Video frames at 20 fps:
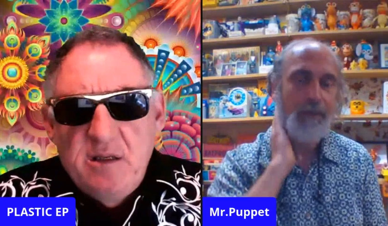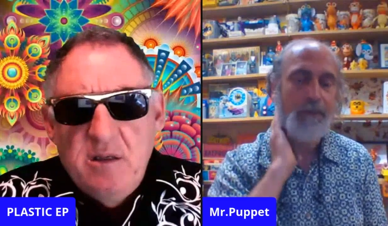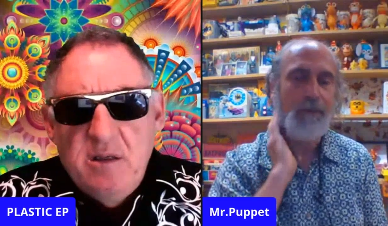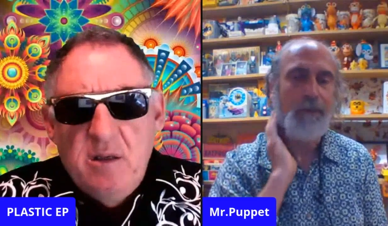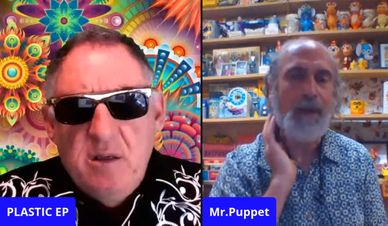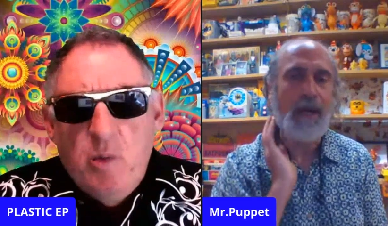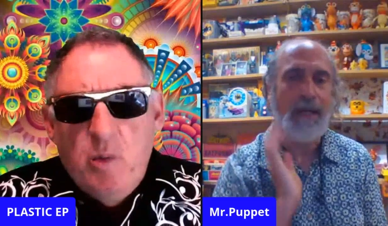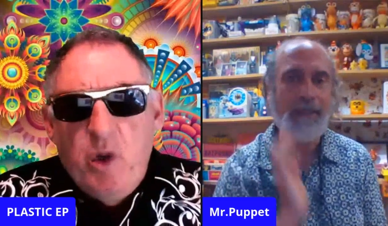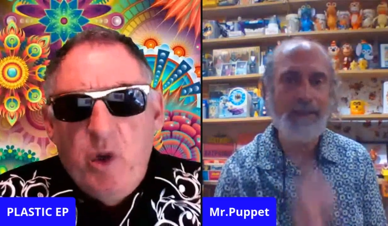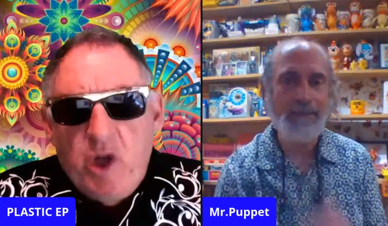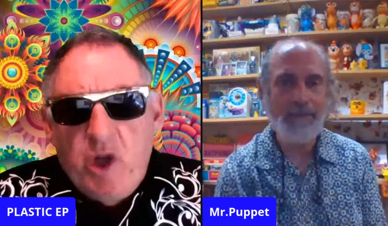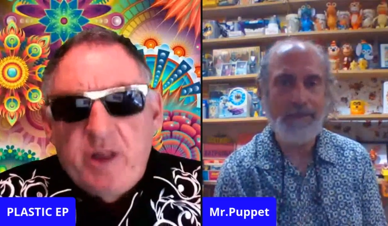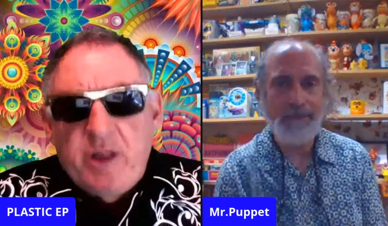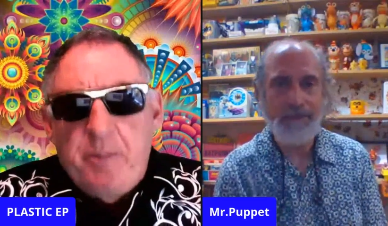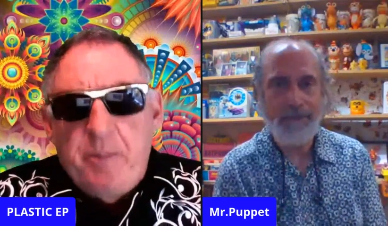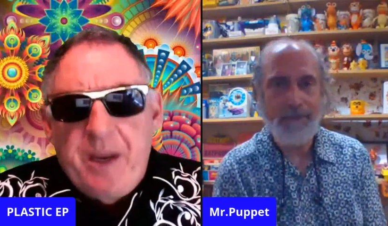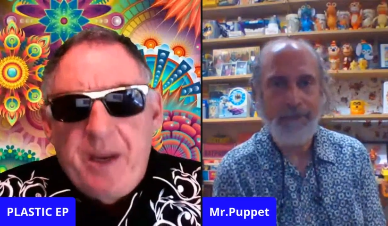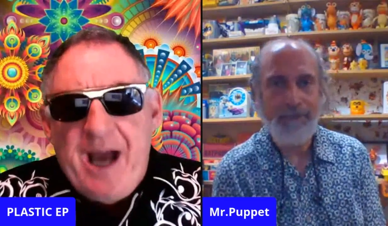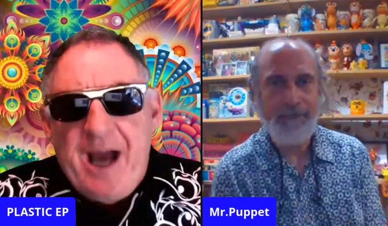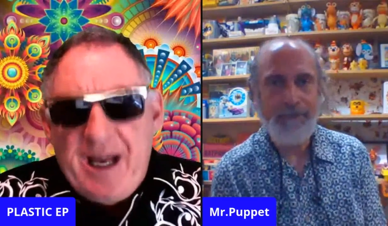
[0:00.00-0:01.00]
Speaker 1: We got right.
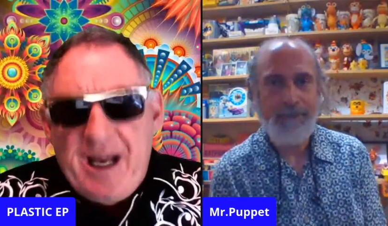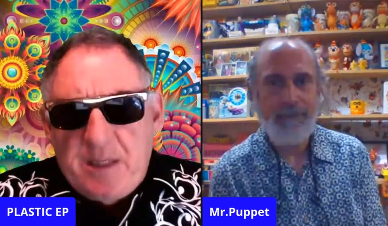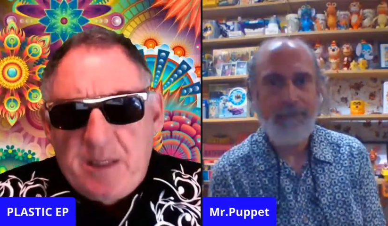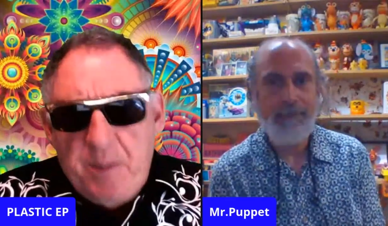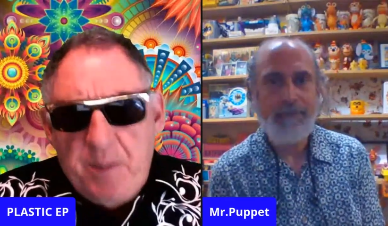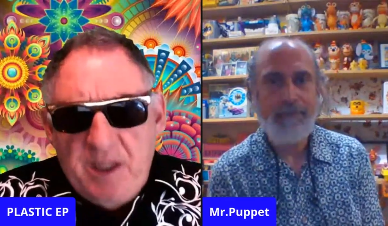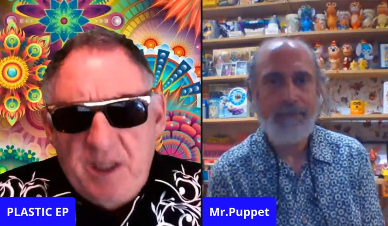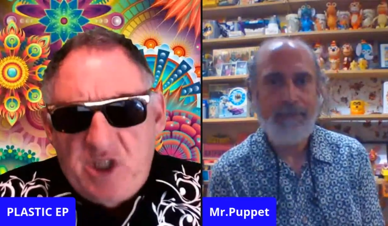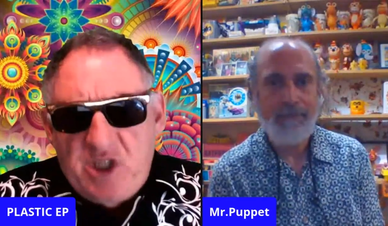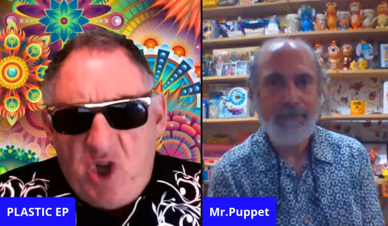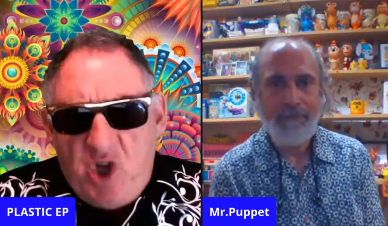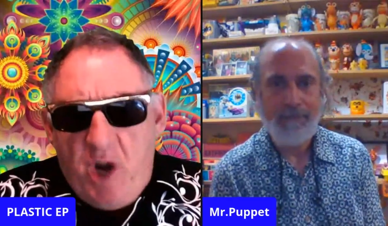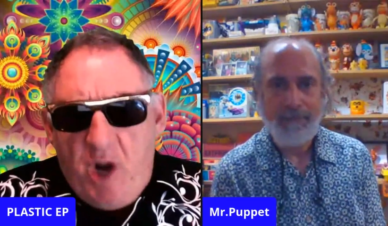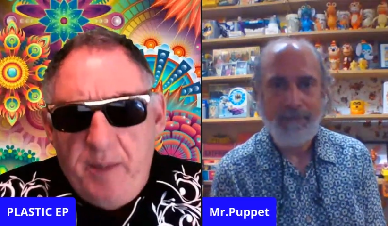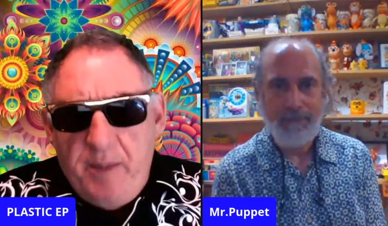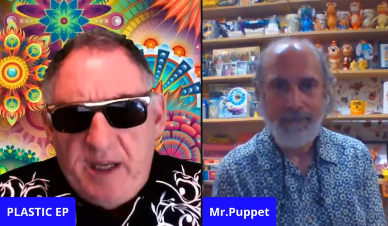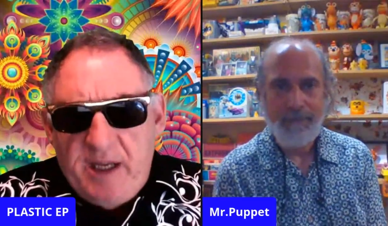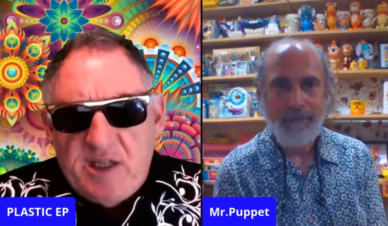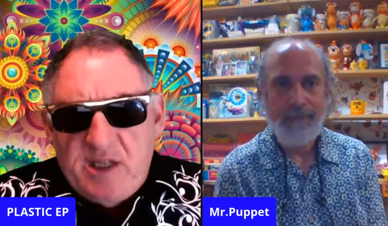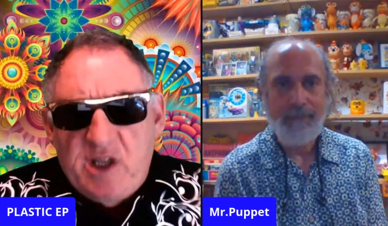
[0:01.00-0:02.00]
the banana Splits
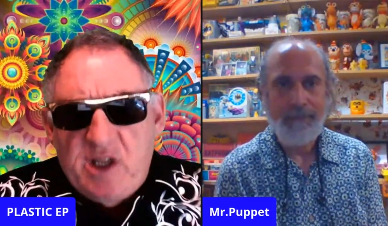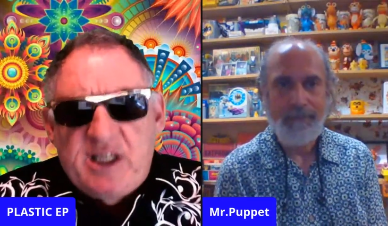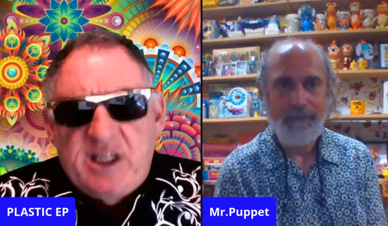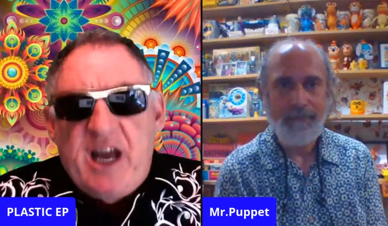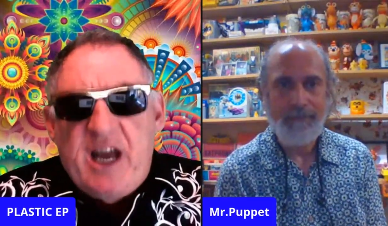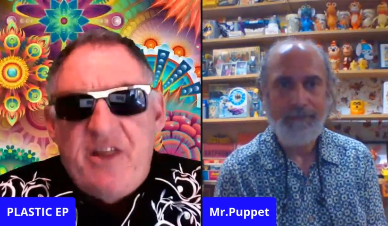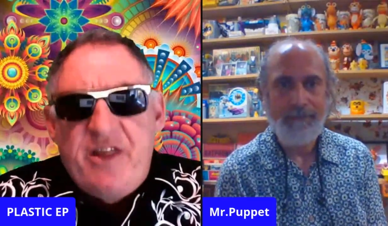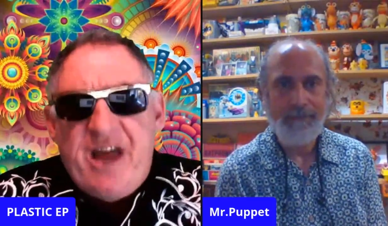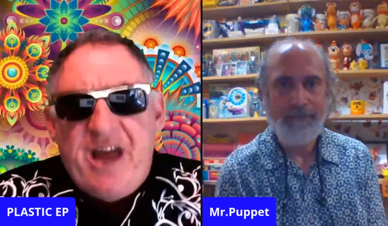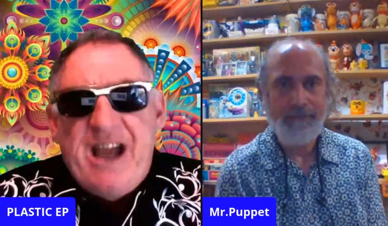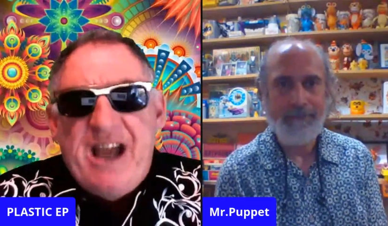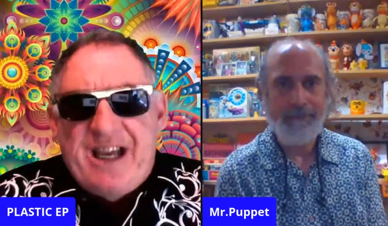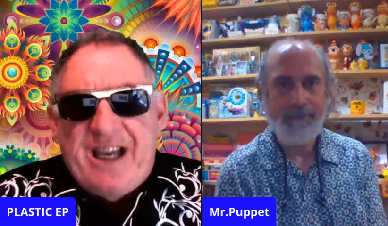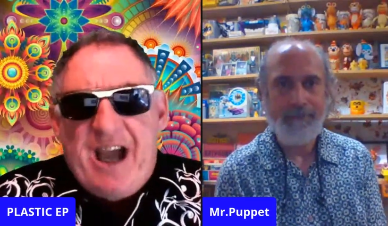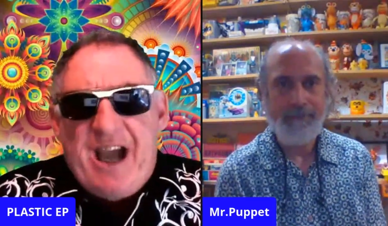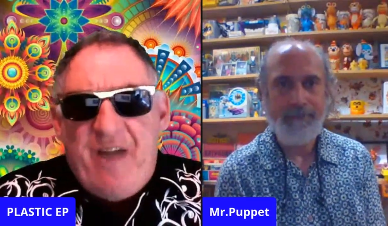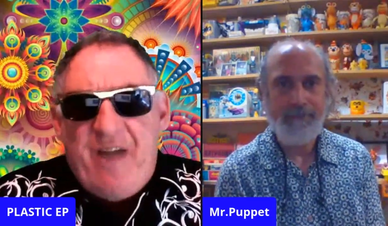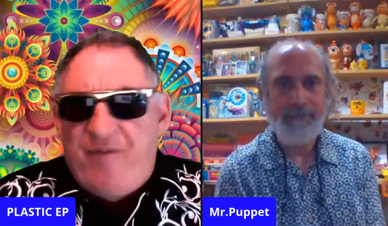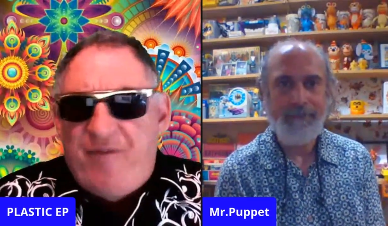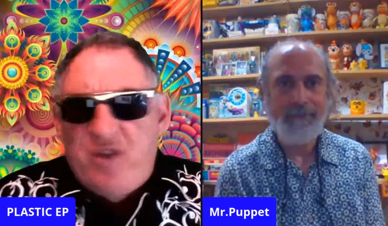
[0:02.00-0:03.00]
comics. I'd say they
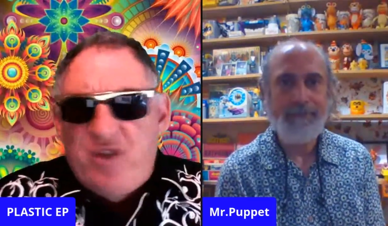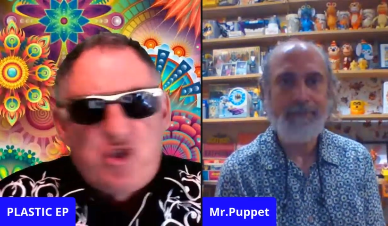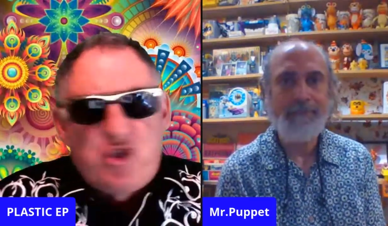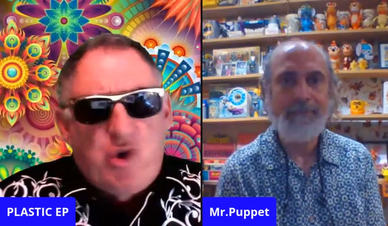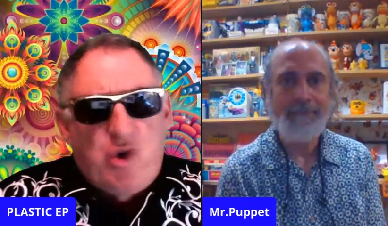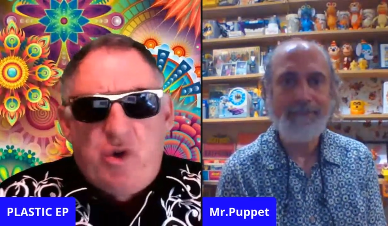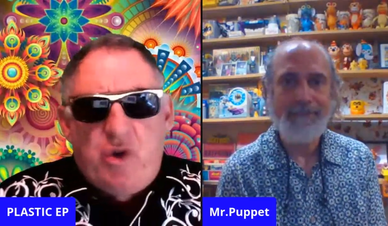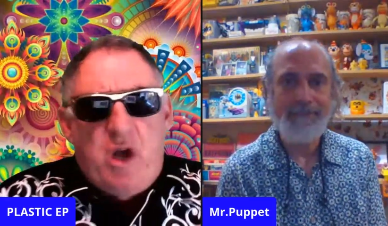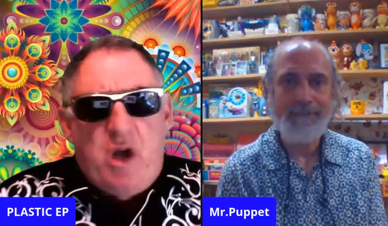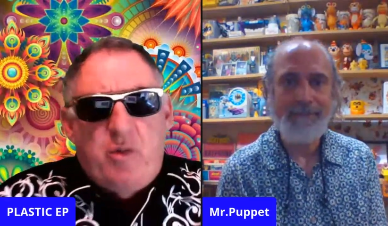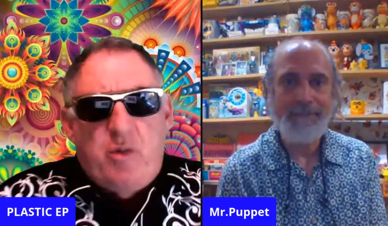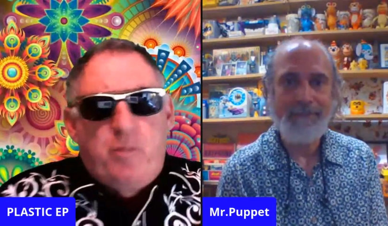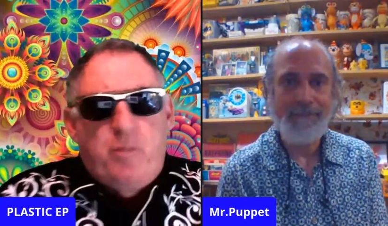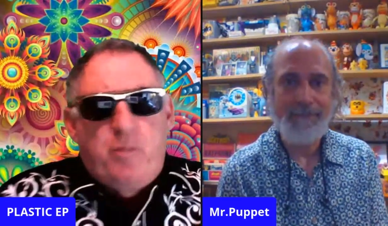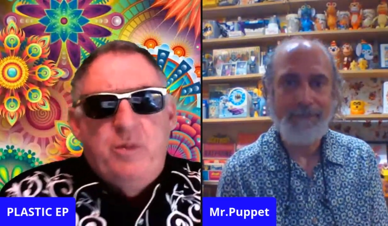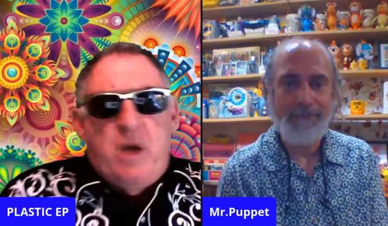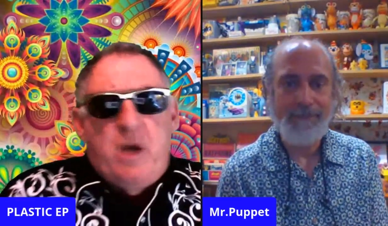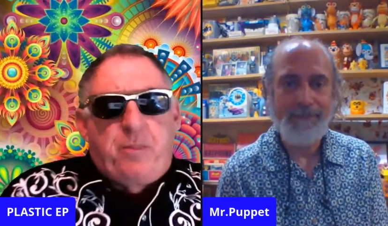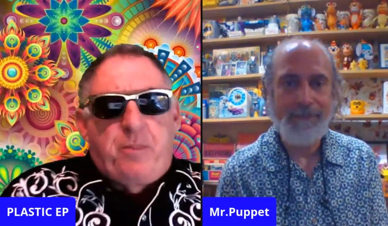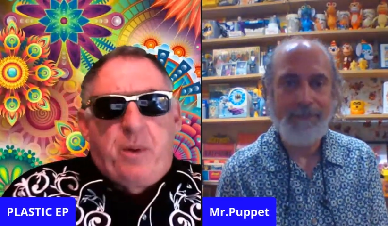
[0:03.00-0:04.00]
came for sure. No,
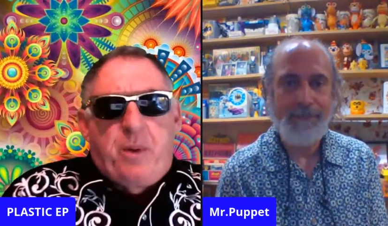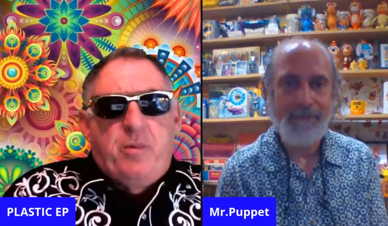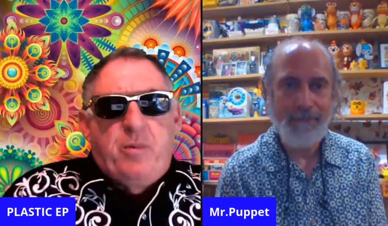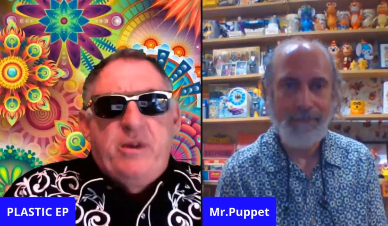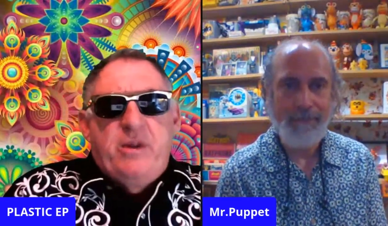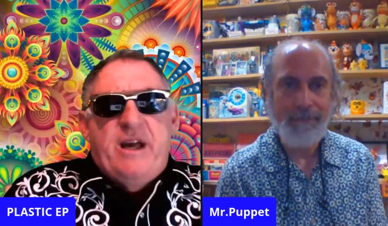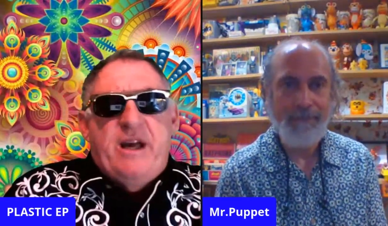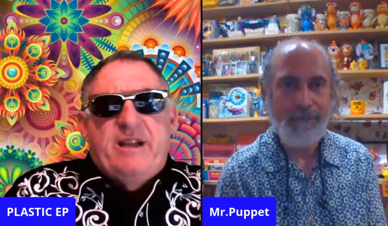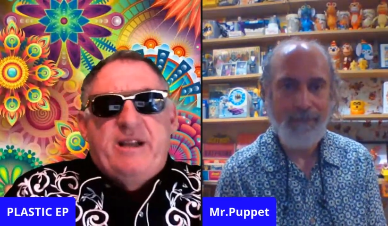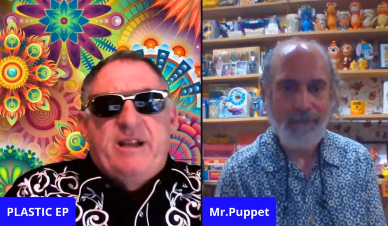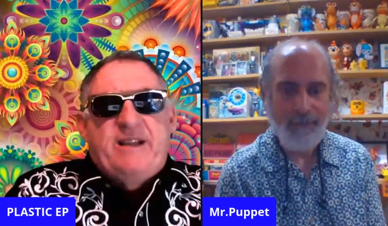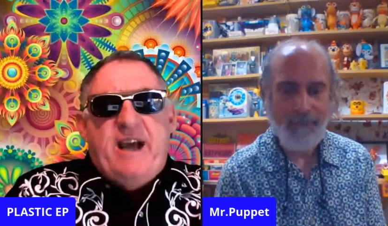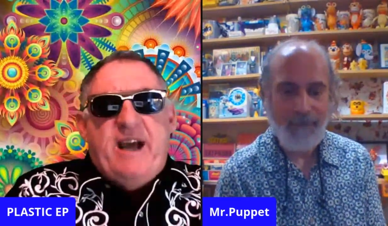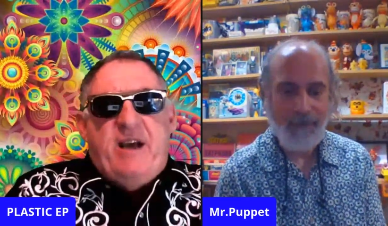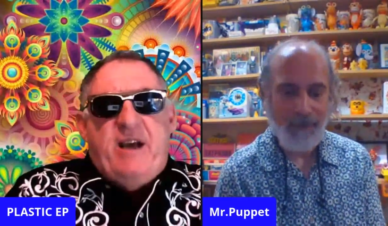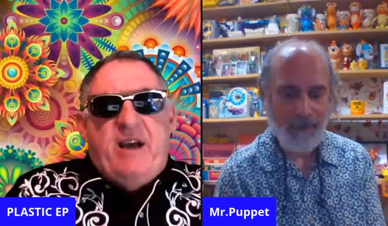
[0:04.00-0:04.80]
no problem without a doubt.